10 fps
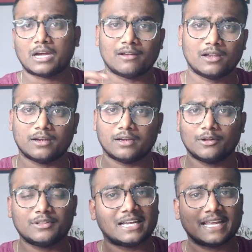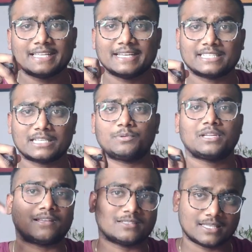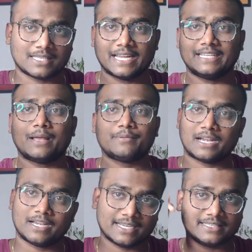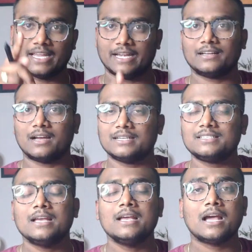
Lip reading: I will leave that link in the description as well as iTabs and at the end cards.